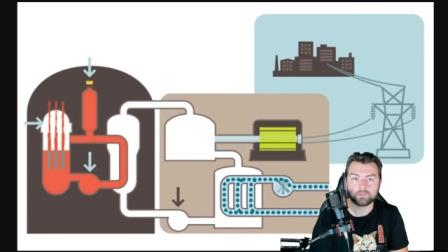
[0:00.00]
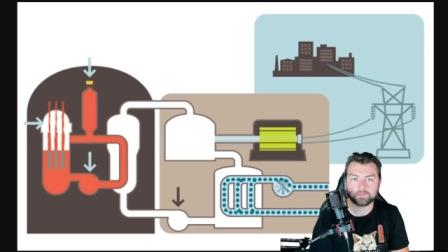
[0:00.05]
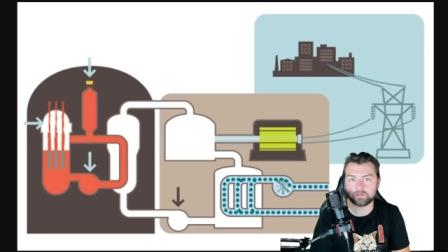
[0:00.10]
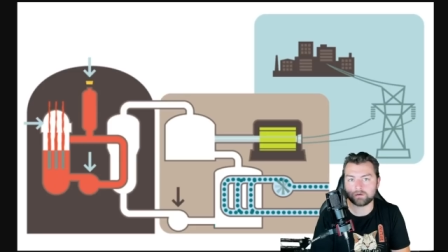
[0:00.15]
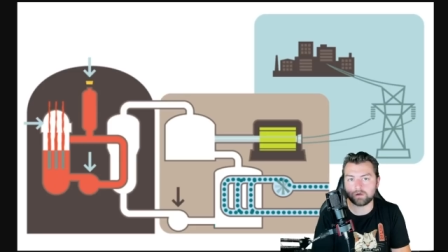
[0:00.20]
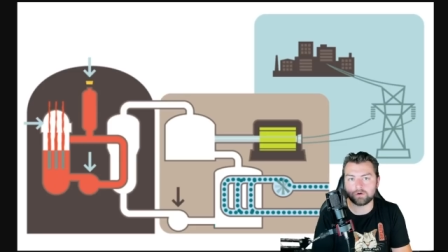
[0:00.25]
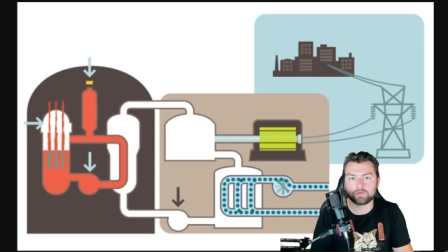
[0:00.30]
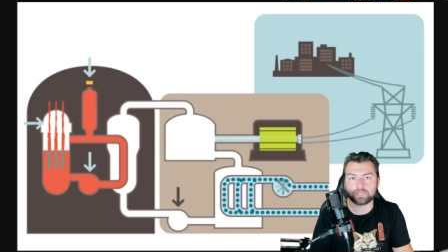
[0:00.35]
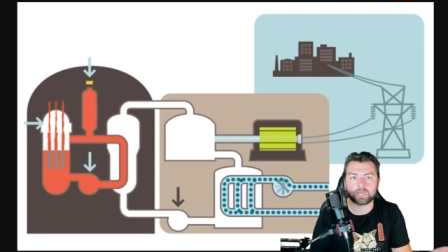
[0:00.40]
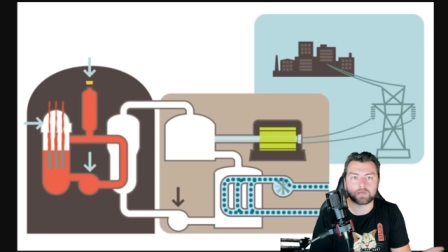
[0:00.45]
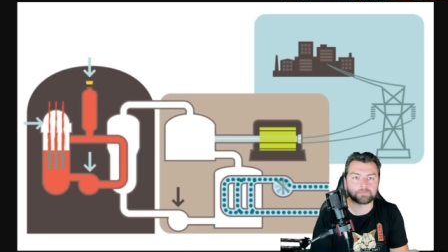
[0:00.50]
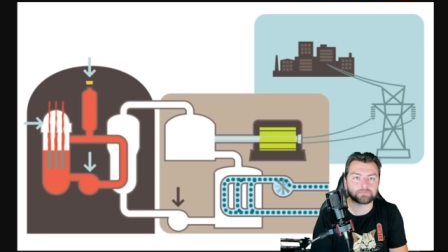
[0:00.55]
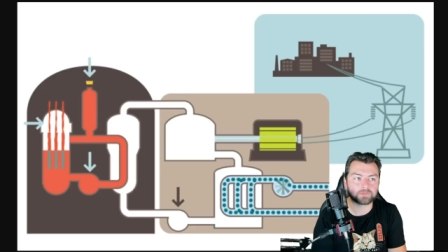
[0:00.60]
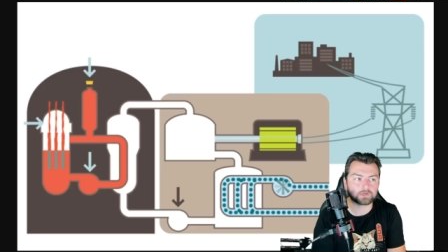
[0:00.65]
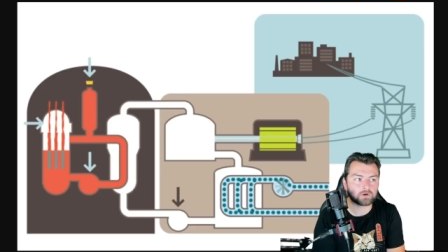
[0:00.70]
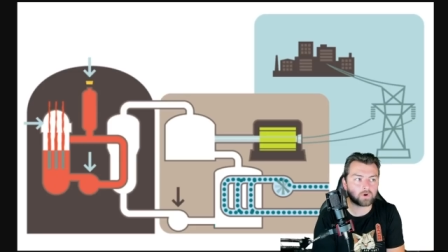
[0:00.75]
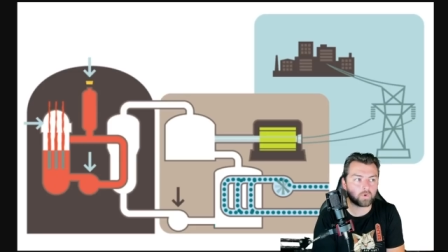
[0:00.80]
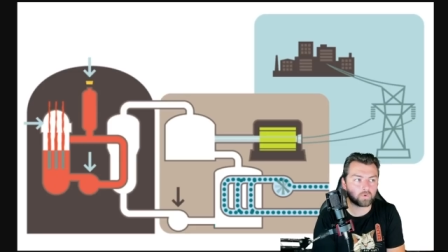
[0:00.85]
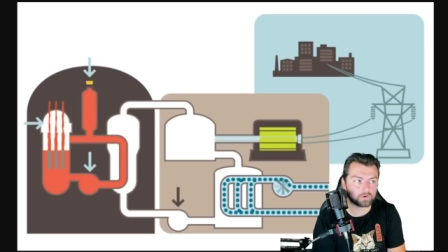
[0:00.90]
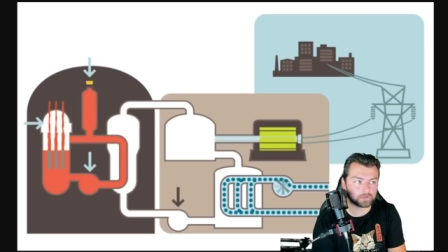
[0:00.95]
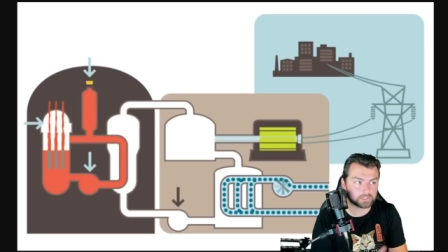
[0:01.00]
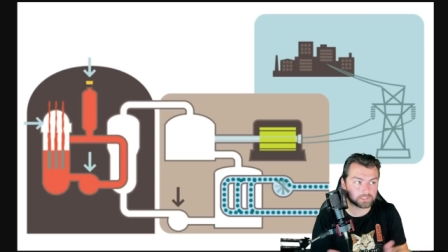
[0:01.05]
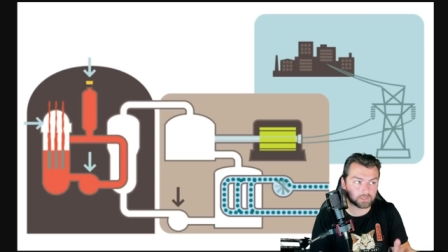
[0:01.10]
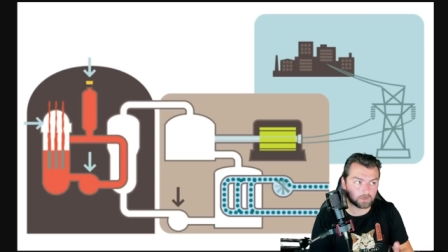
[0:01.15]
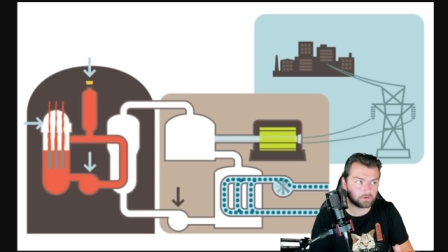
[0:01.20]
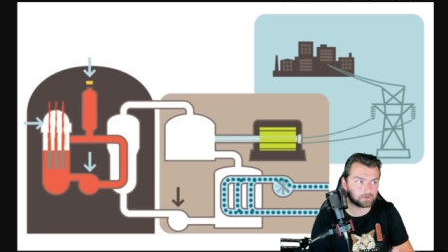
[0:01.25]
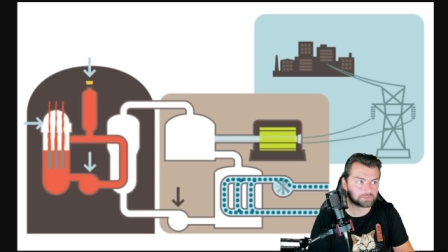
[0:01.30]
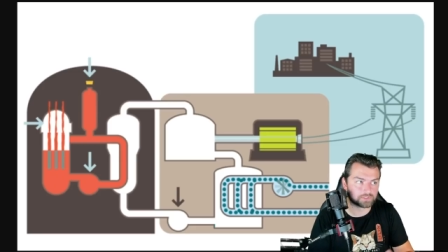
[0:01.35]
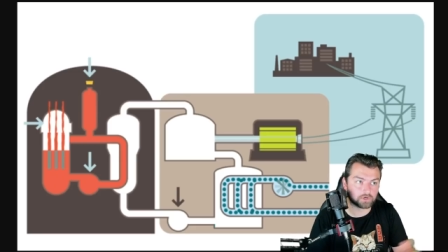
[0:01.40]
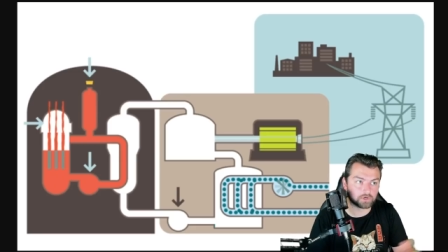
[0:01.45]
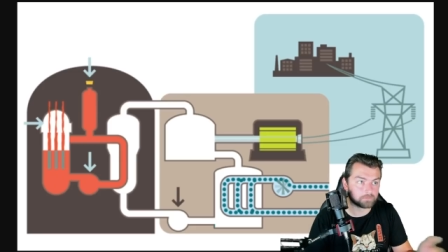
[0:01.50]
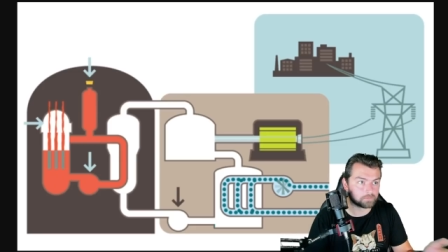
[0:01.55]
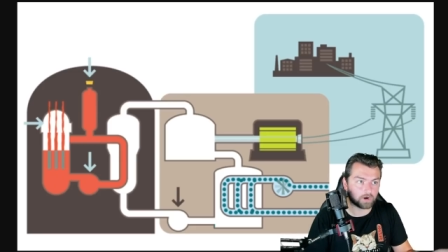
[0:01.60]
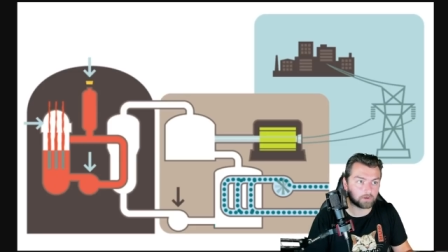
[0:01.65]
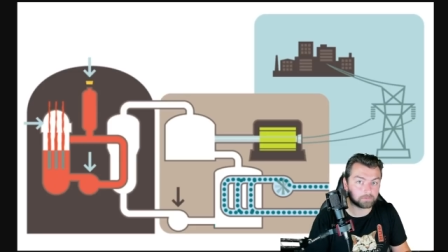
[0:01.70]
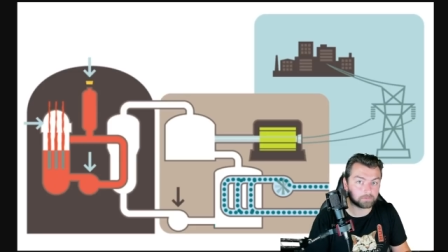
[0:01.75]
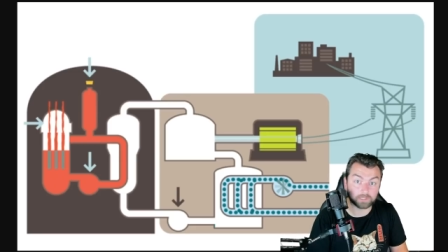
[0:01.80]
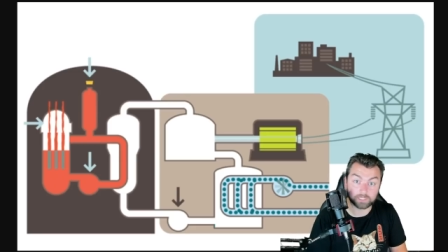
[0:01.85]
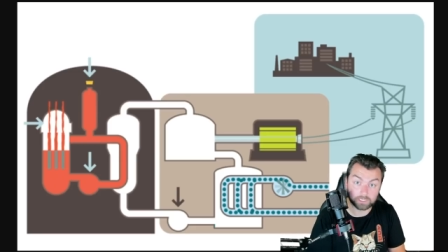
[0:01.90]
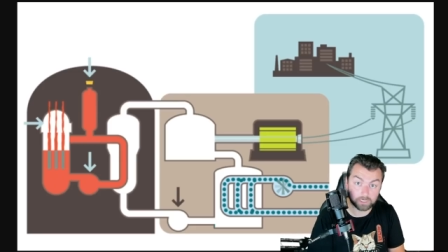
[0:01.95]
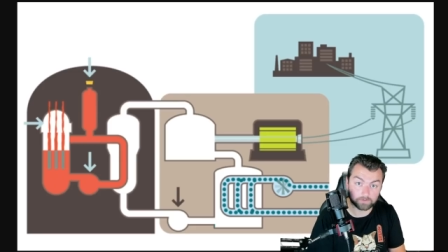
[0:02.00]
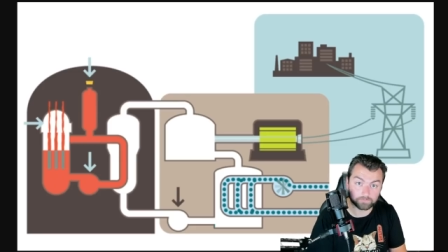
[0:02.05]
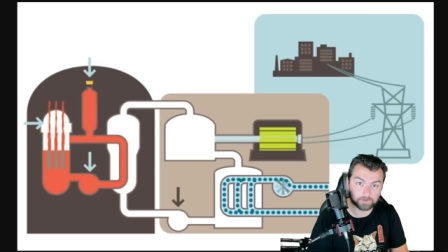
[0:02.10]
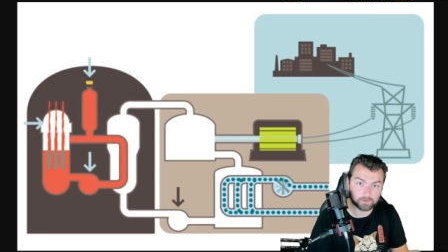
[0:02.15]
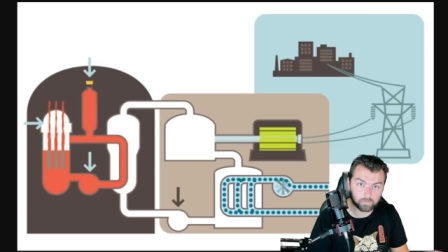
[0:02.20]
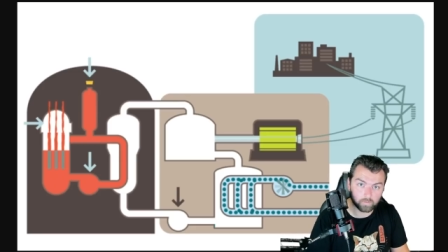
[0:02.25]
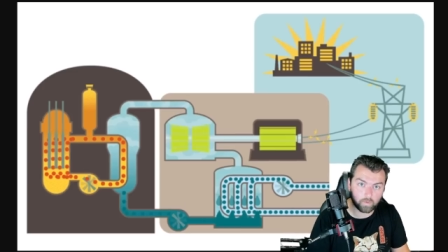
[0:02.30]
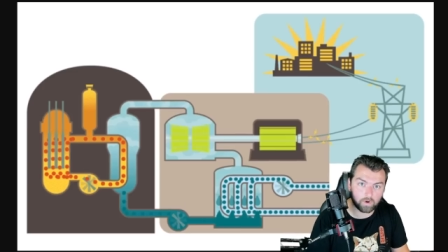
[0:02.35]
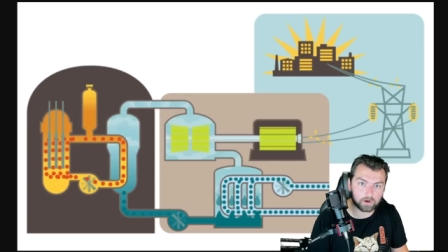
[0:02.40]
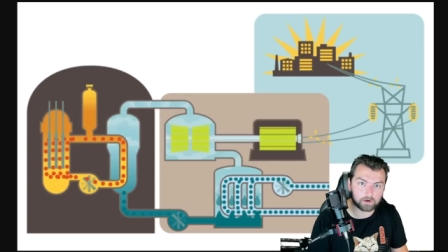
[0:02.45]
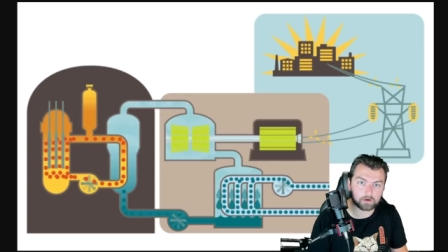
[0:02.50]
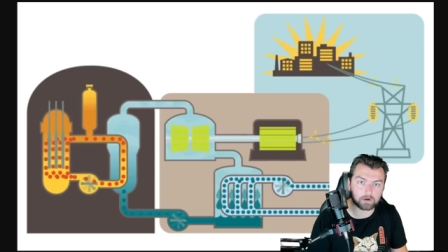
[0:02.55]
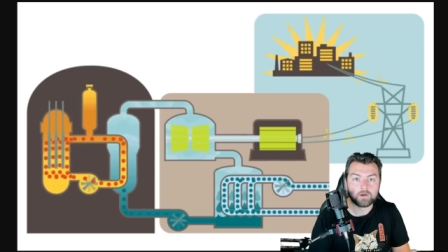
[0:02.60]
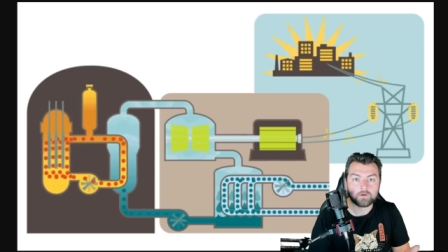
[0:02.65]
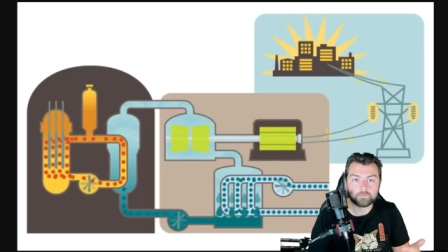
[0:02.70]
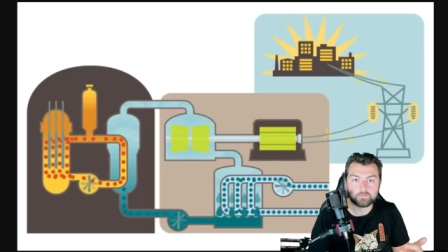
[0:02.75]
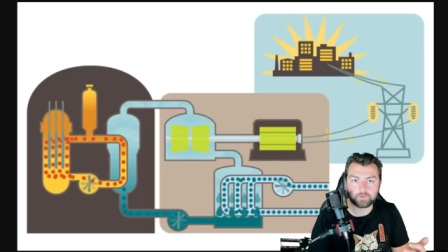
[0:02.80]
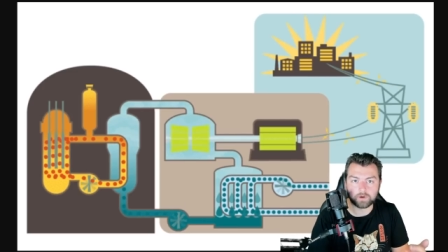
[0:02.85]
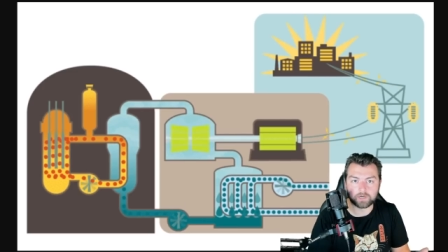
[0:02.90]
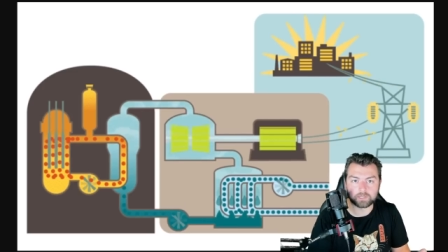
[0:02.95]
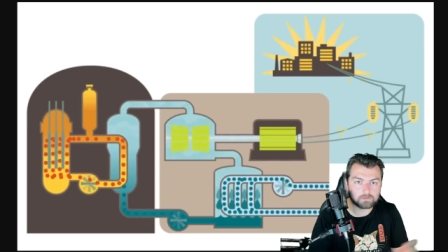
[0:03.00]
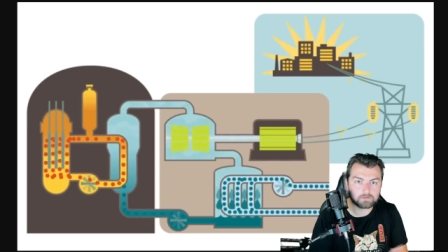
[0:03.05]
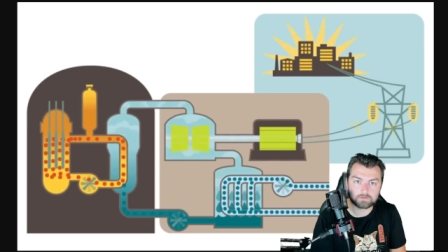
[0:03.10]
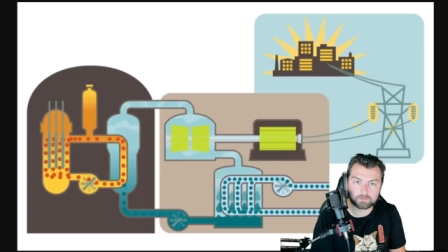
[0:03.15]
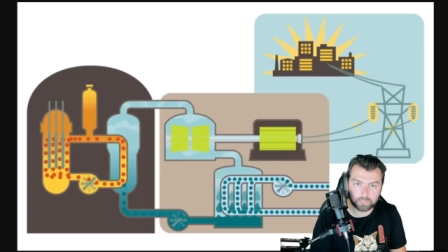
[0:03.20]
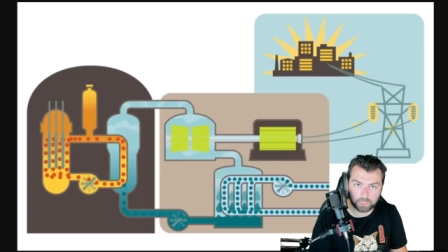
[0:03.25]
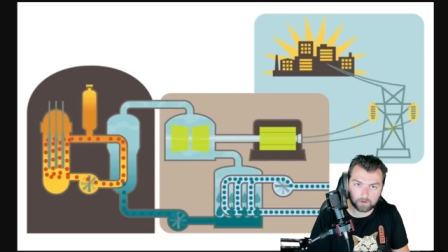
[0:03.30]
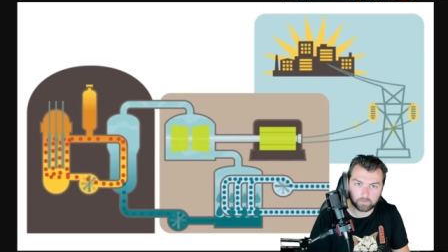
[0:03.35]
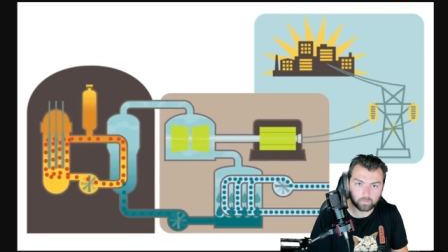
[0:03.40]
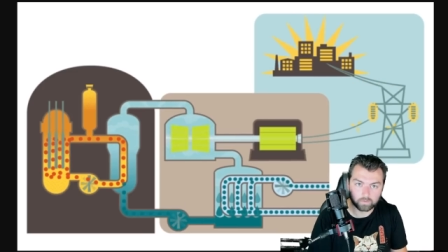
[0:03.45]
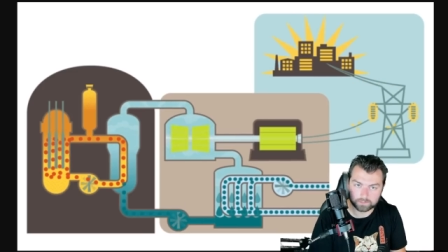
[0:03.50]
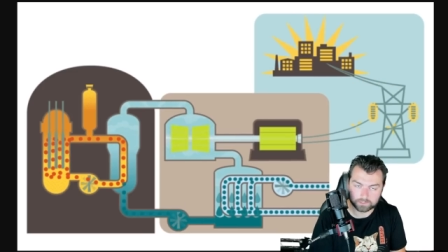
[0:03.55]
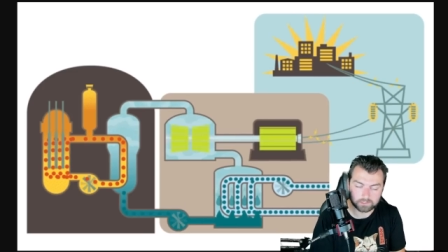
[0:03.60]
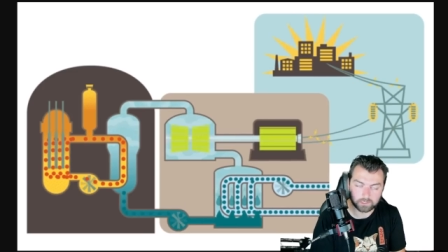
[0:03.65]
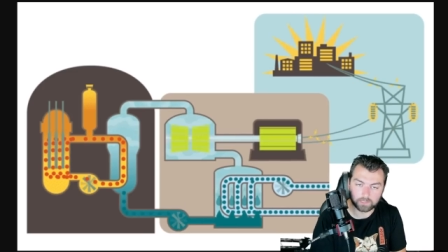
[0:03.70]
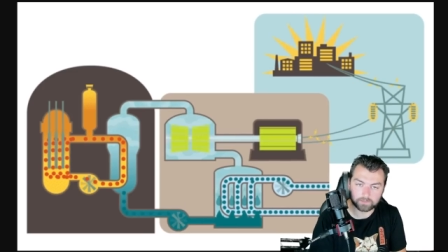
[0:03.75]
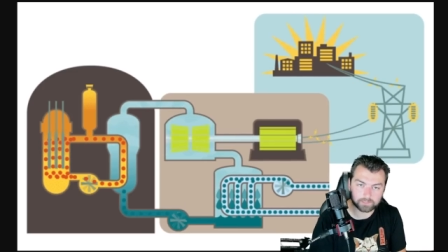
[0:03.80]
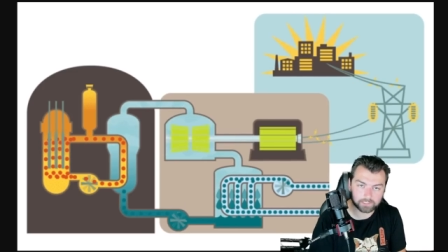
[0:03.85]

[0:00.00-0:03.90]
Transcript: that, oh yeah, the core is also properly covered in water, but that was not the